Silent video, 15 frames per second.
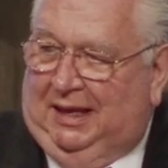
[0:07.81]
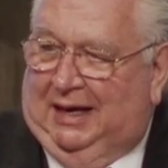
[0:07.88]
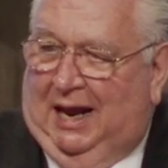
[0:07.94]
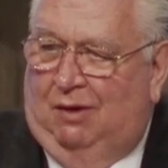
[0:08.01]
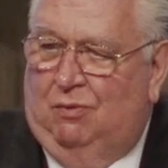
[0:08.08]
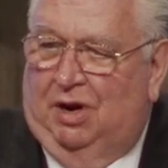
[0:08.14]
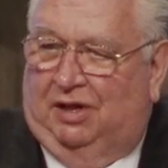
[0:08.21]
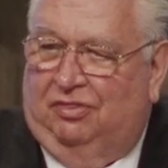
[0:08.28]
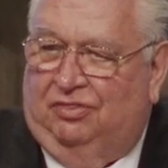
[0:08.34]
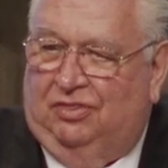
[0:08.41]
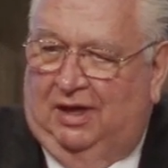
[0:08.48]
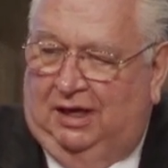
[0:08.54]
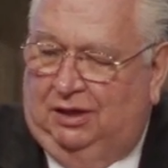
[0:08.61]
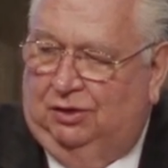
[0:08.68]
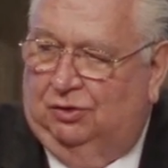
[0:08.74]
And I want to
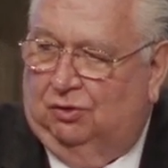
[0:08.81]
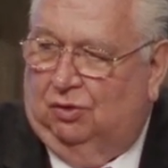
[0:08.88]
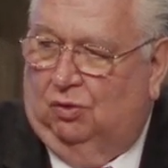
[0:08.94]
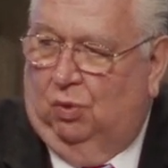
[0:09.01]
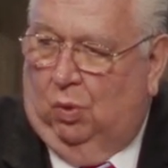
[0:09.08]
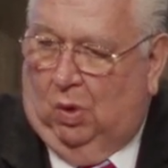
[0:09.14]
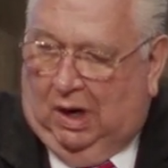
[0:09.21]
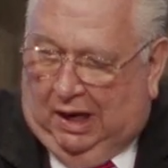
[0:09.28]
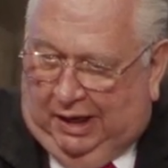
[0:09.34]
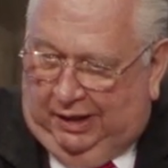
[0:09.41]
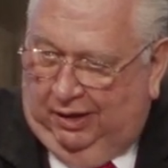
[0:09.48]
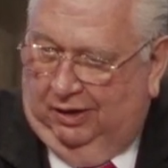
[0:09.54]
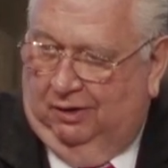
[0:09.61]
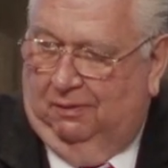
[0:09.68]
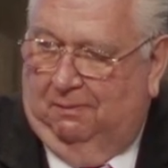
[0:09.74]
thank your
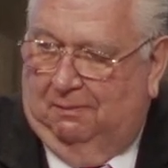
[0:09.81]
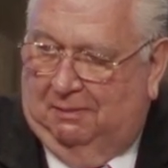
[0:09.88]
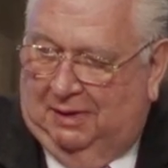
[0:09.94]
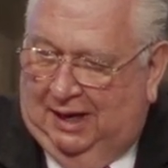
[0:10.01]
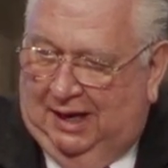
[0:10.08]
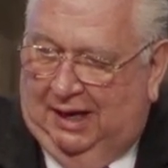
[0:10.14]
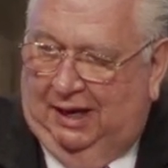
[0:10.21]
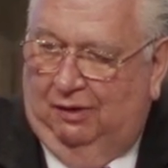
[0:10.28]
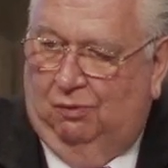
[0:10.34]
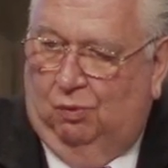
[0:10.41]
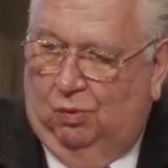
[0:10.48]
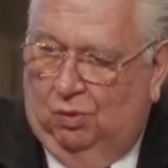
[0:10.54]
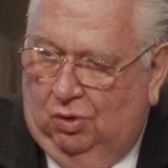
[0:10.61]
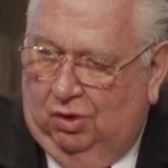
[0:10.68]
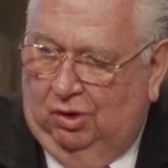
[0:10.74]
choir. My
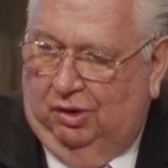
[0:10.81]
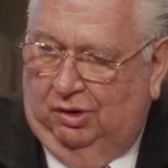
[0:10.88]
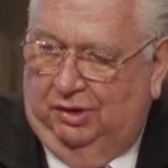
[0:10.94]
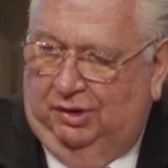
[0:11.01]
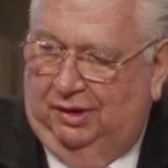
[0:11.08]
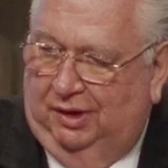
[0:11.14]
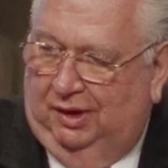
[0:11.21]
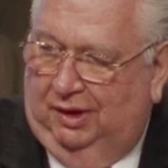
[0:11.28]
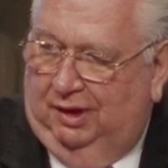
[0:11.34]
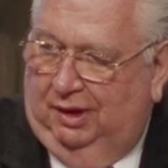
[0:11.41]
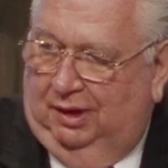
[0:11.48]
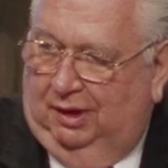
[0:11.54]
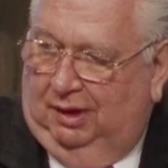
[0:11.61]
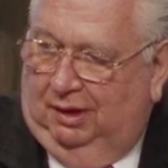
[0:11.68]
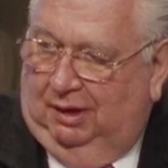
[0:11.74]
word.
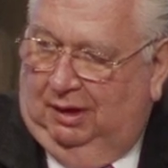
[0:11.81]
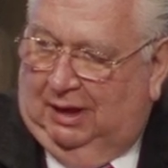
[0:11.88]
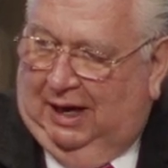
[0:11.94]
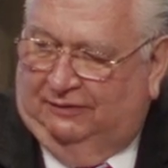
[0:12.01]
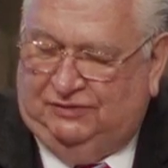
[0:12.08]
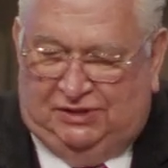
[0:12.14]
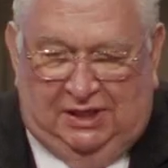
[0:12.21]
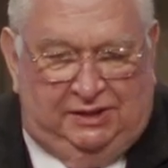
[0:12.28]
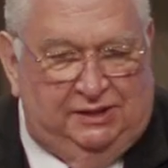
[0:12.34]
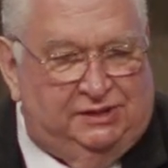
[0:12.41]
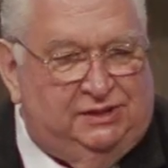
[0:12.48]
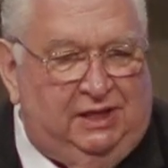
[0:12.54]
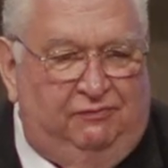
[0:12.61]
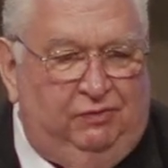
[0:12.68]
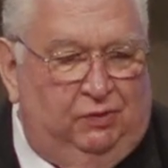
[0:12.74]
I've said
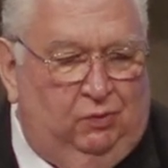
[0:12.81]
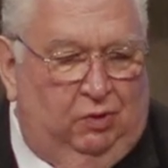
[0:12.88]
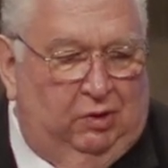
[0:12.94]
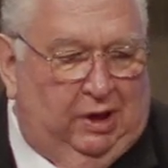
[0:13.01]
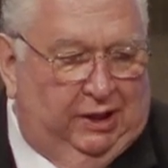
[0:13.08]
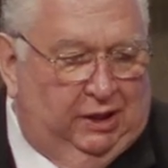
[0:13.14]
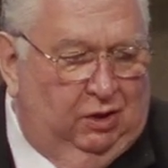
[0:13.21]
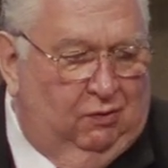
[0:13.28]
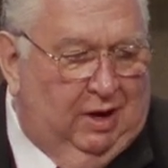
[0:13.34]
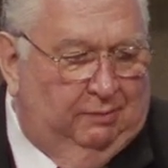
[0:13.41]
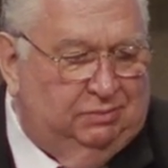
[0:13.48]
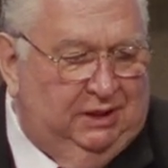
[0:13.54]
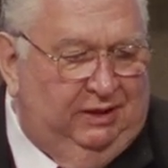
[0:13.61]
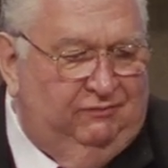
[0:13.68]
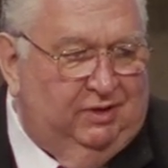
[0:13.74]
this everywhere I go.
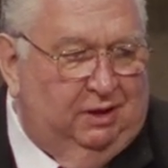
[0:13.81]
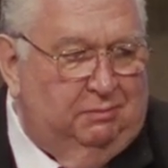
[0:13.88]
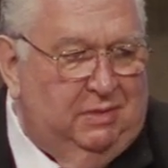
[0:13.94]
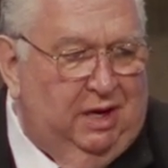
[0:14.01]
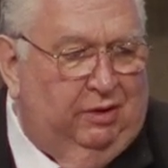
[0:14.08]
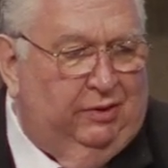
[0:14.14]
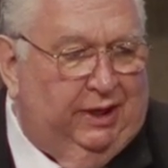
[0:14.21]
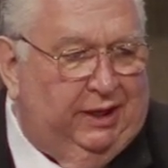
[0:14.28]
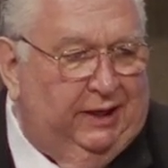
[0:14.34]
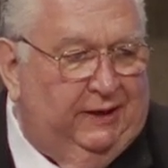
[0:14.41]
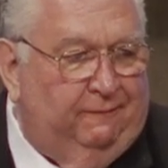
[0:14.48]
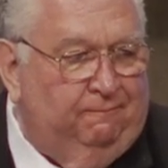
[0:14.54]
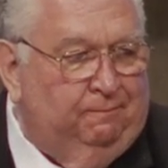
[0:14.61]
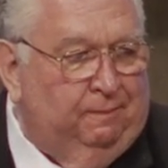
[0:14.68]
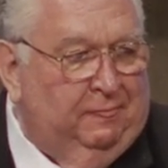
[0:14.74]
I believe in
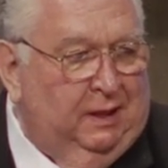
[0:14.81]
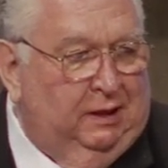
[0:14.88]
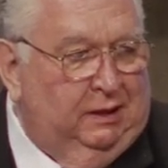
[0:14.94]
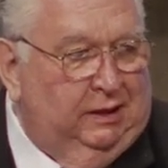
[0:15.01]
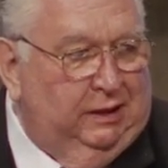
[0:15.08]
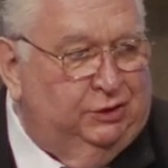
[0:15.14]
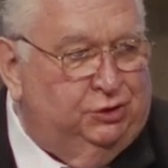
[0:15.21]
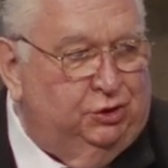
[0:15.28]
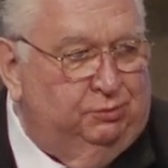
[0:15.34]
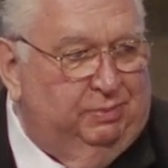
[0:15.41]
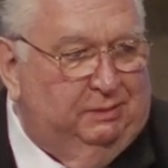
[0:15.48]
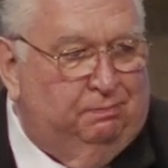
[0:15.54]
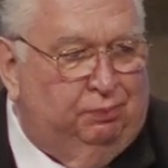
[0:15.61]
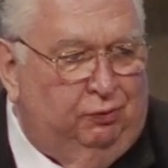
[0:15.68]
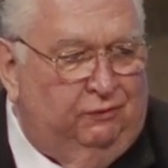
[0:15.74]
America, it should
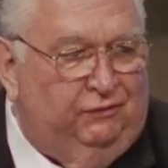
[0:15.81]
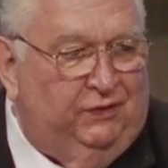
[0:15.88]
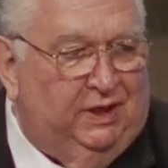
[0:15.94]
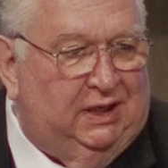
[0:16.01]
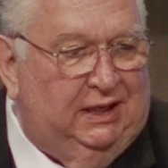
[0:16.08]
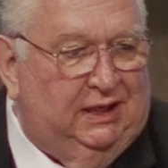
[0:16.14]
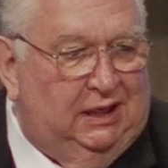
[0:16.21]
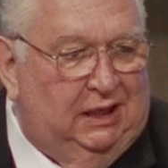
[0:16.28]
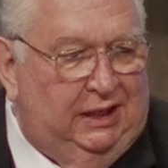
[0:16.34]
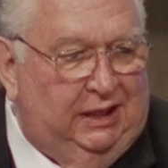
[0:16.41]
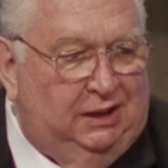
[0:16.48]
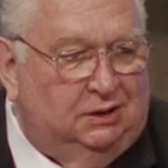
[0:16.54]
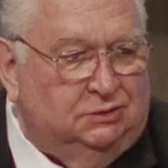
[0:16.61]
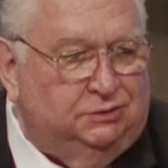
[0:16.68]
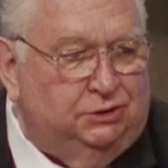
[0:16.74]
be perfectly
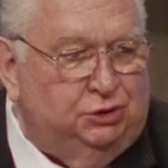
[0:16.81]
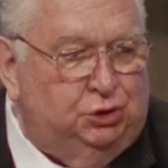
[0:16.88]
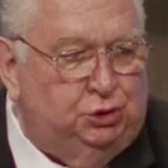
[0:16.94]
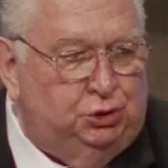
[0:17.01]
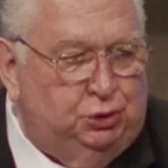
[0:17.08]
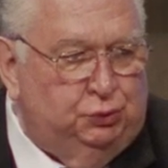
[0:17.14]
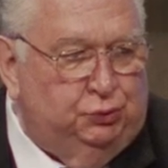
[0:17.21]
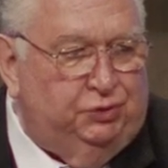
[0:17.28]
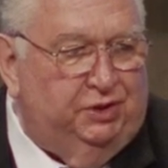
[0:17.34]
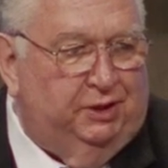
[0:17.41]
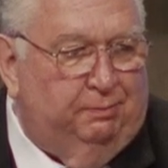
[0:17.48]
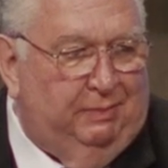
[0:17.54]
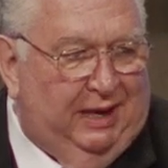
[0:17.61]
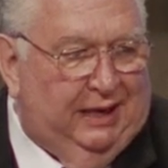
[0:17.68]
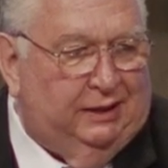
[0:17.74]
legal to shoot
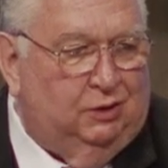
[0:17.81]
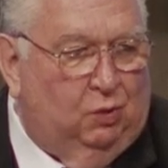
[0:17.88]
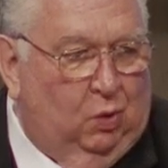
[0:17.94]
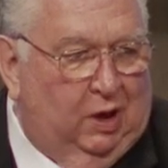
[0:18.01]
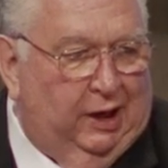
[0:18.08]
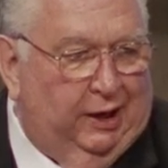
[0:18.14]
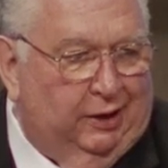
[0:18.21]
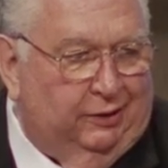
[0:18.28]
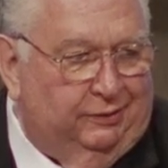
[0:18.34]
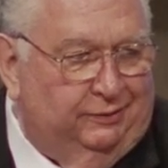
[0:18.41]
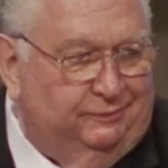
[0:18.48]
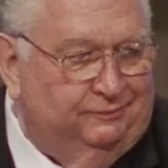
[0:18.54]
a bad choir.